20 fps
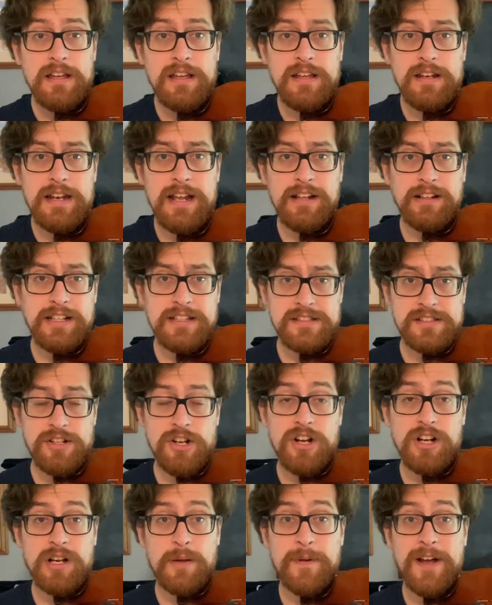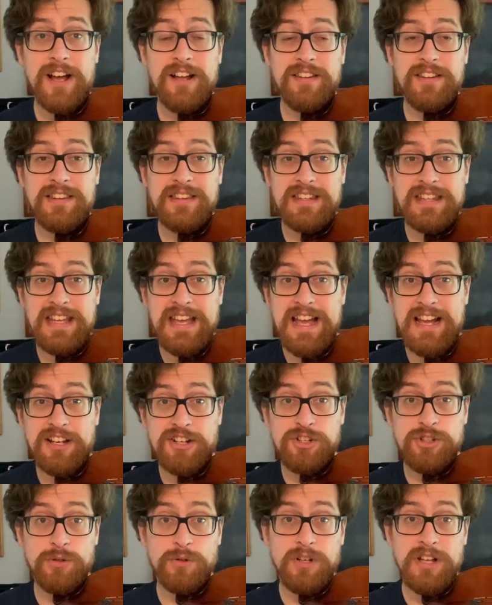Now let's talk about the
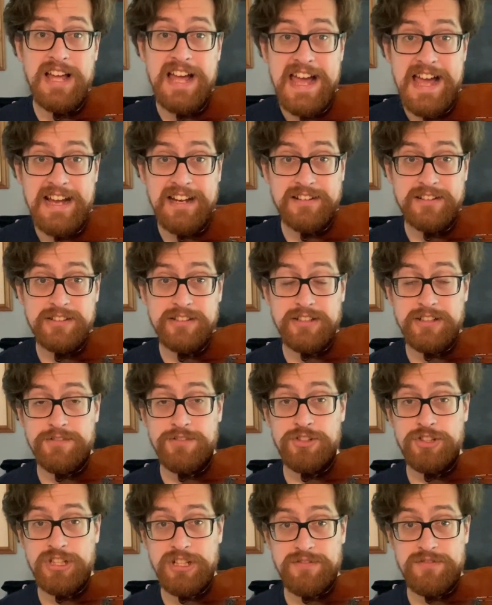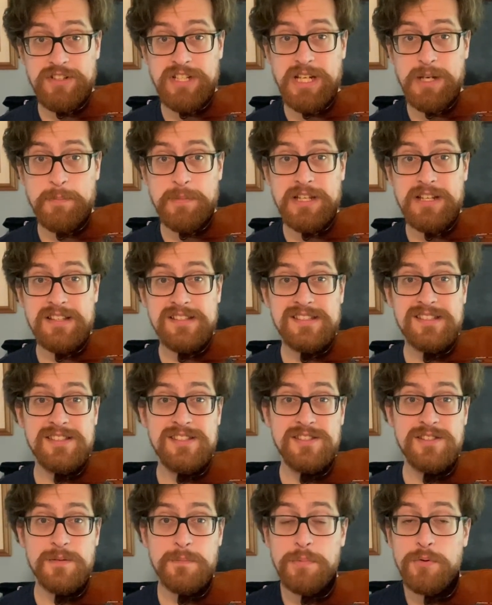actual act of shifting, because this
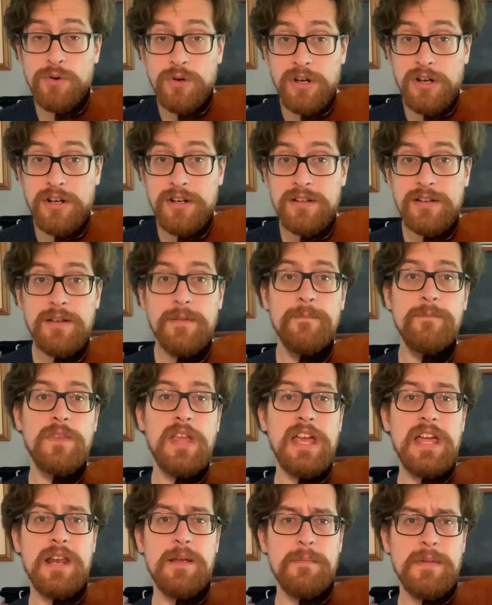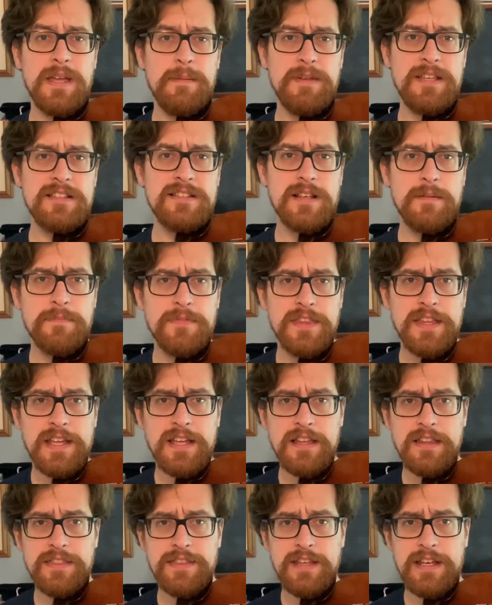is important, and it may be
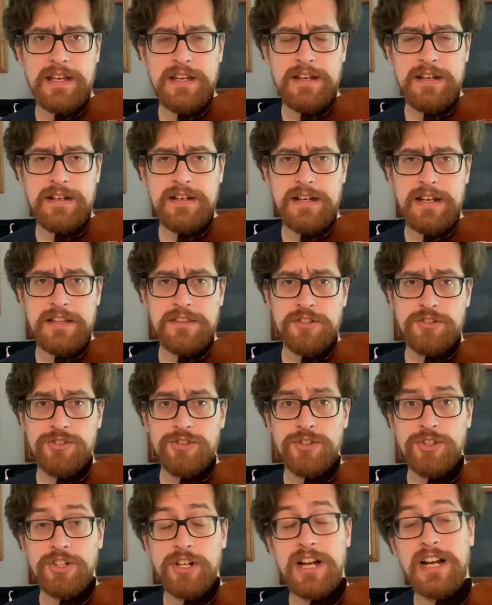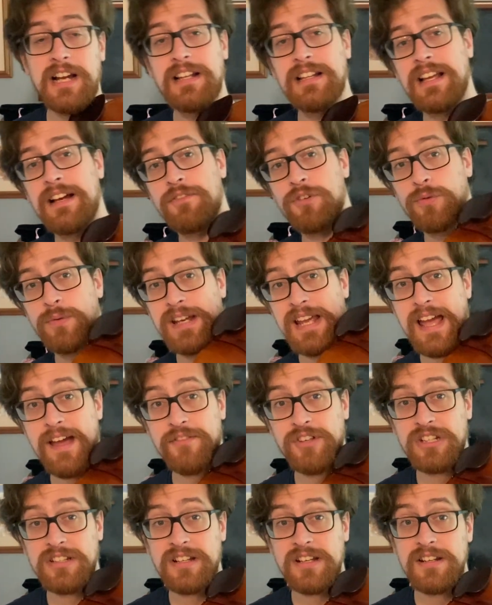something that at the junior high level we
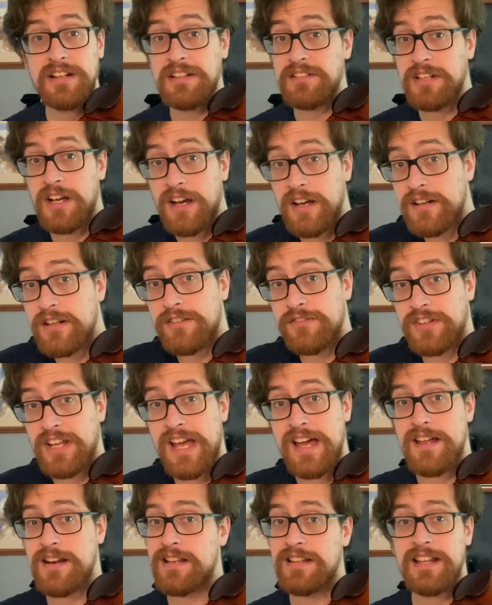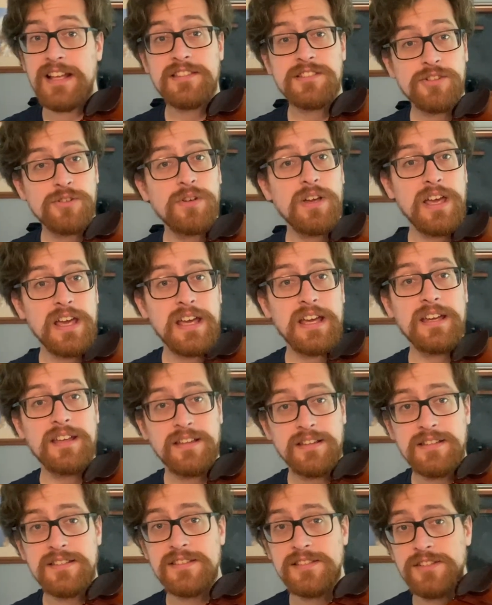haven't done a ton of yet, and that's okay.
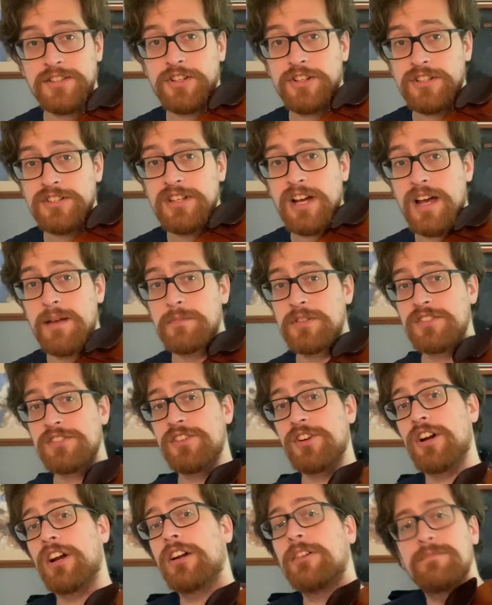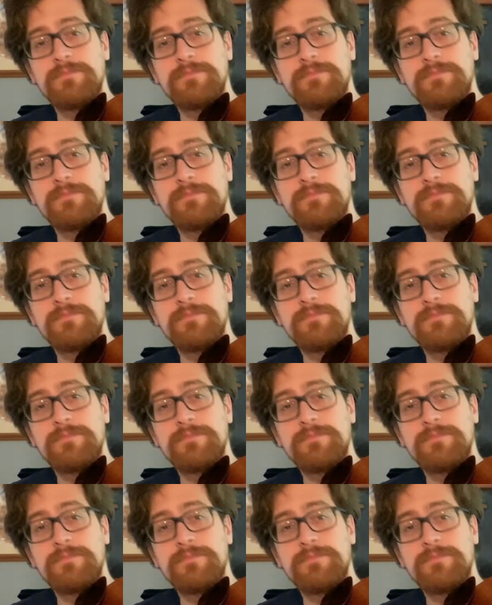This is a good time to start.